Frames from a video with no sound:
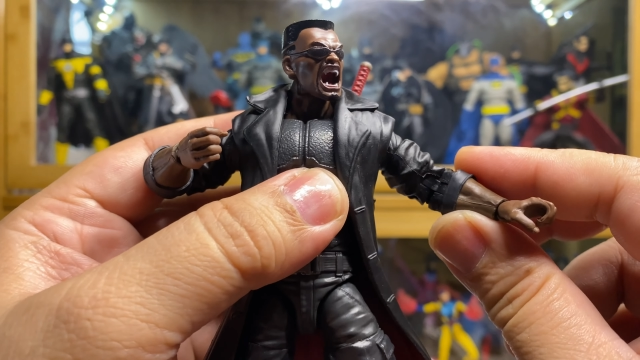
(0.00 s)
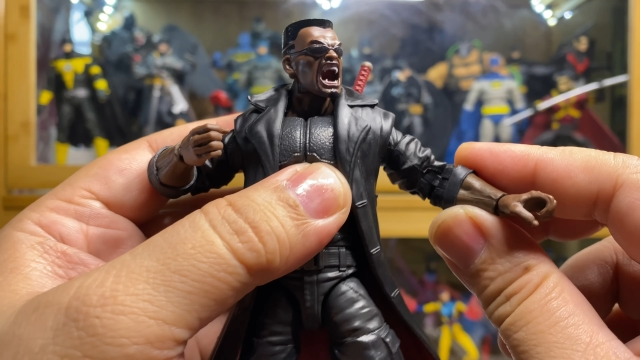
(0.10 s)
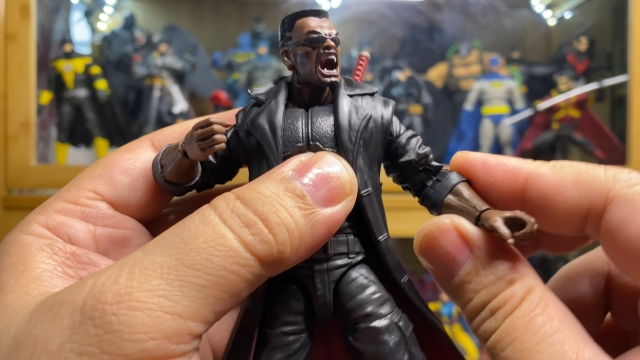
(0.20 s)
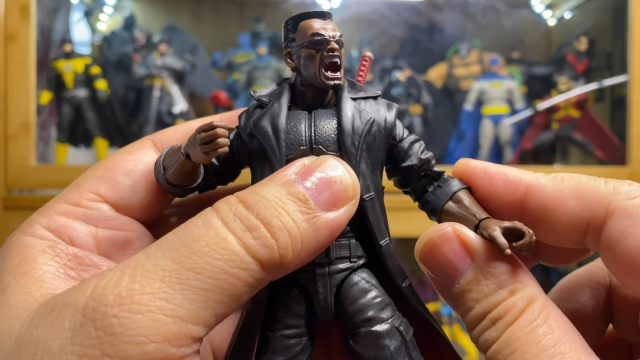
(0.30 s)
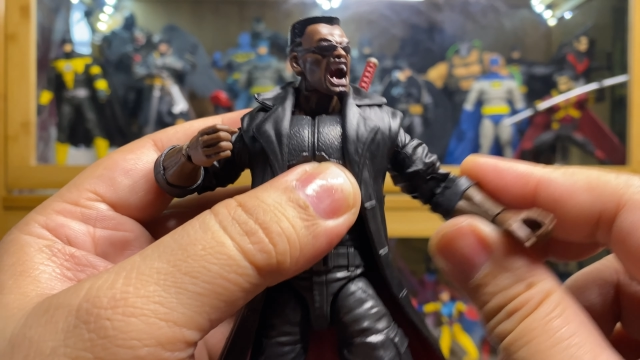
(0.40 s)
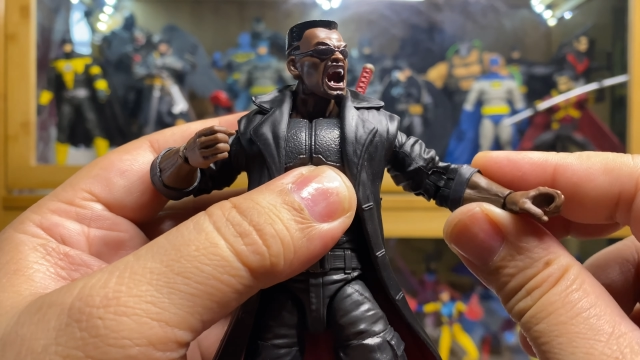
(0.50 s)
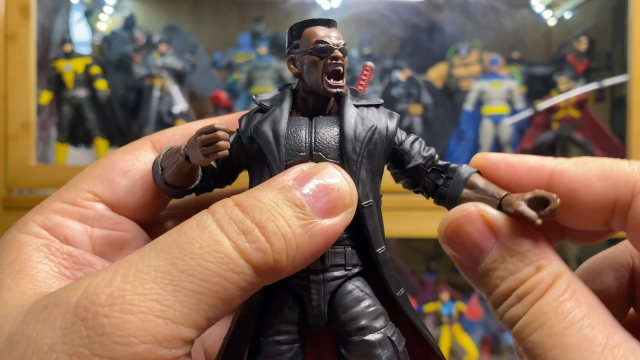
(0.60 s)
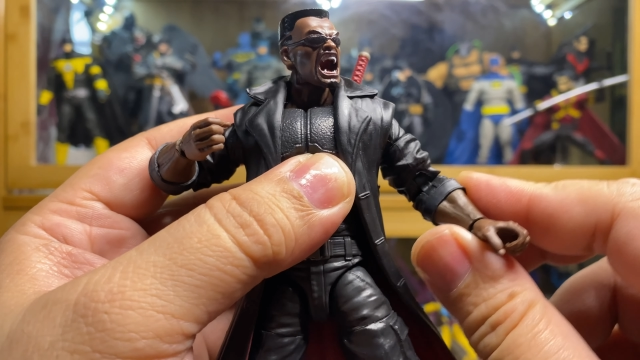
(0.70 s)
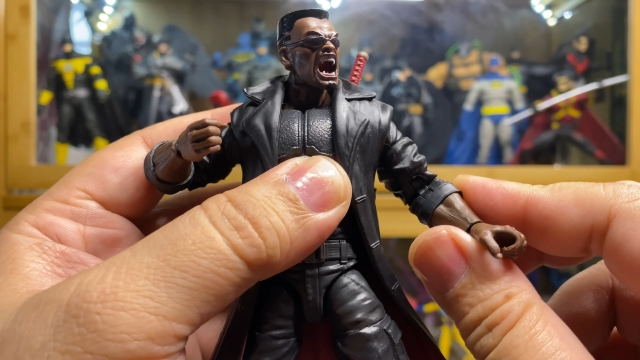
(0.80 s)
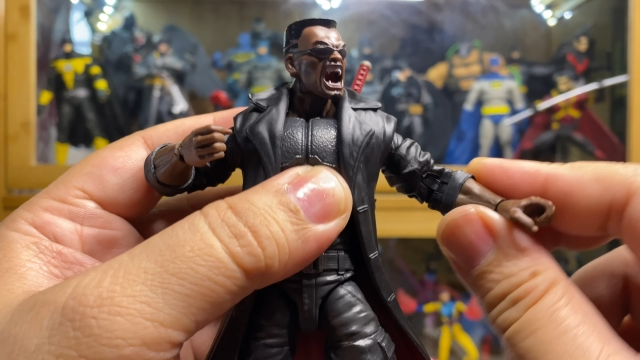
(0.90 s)
not you can you
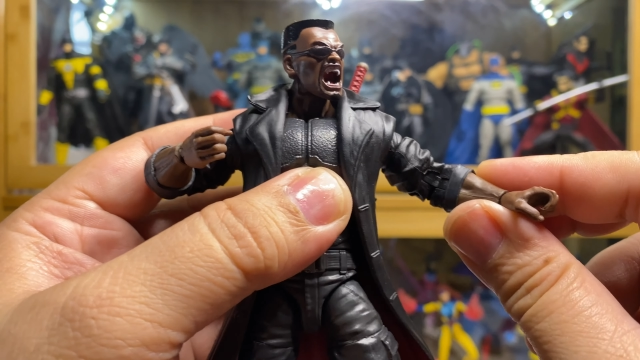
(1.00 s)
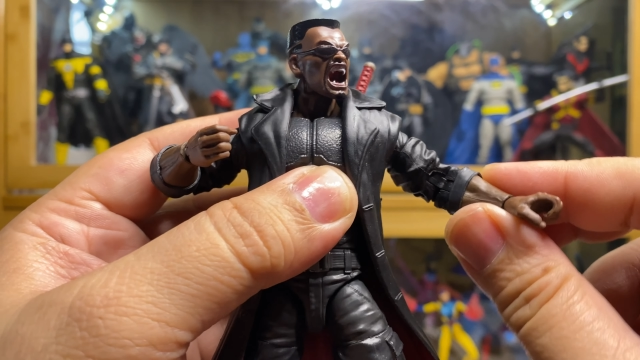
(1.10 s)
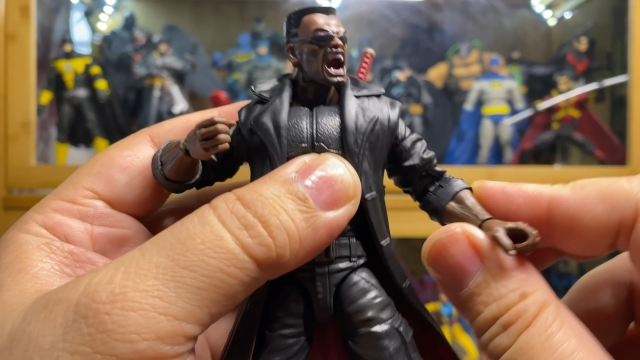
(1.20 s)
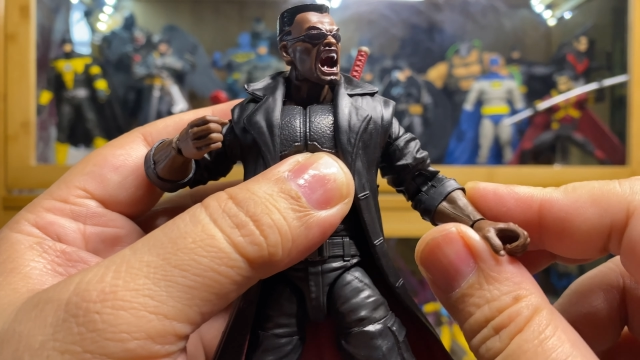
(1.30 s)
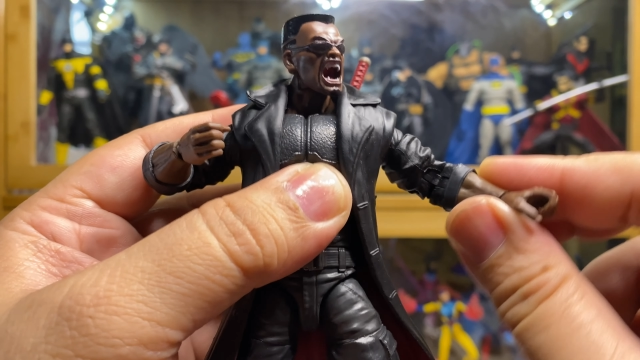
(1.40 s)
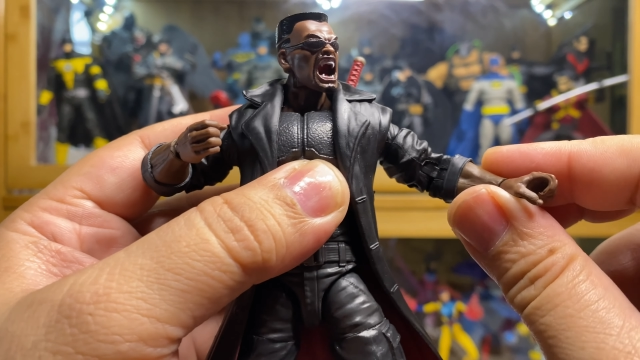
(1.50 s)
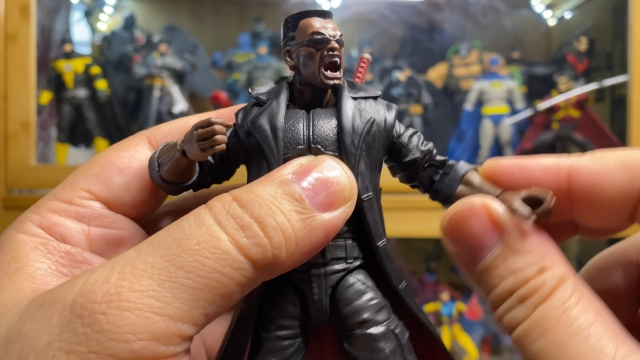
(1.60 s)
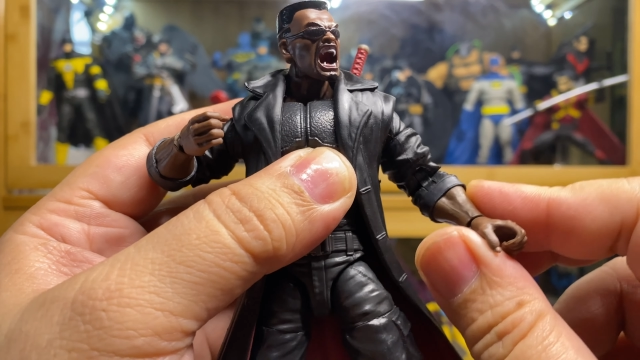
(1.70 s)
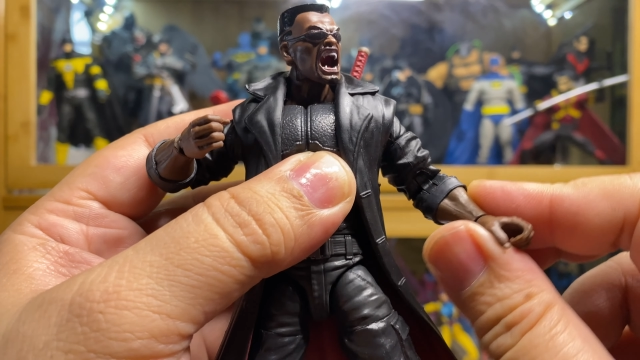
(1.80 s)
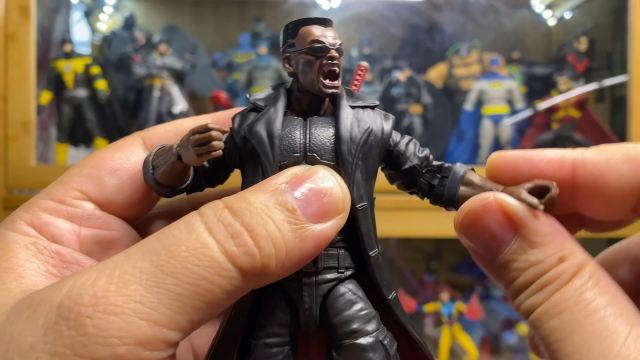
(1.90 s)
can't even make it
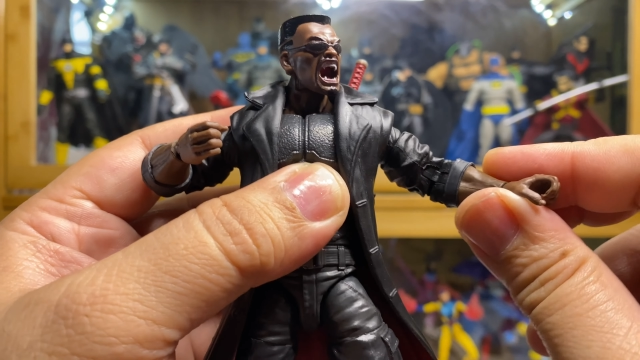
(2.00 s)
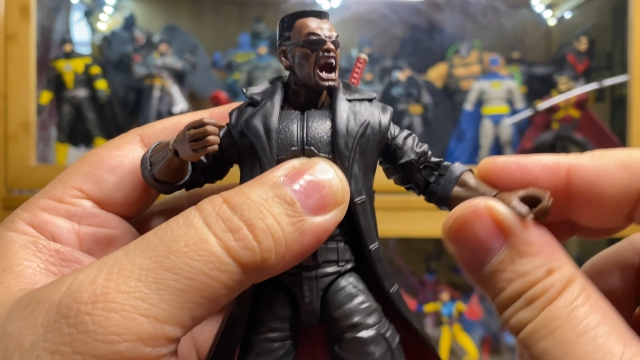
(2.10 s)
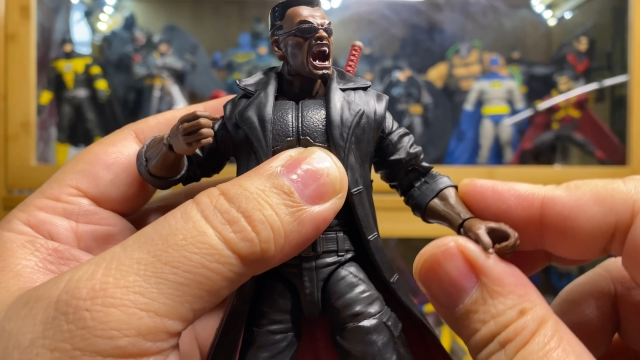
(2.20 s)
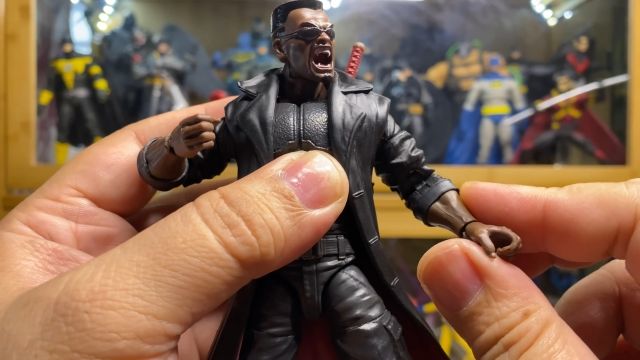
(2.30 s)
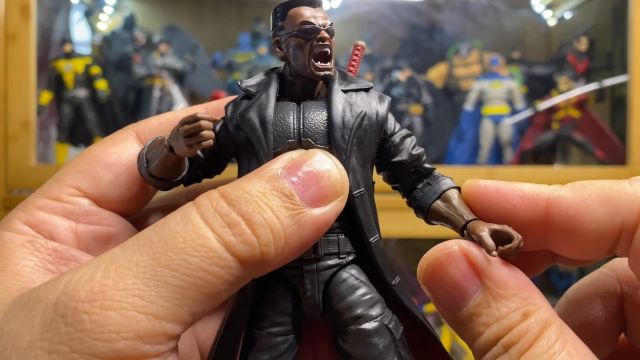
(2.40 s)
do a simple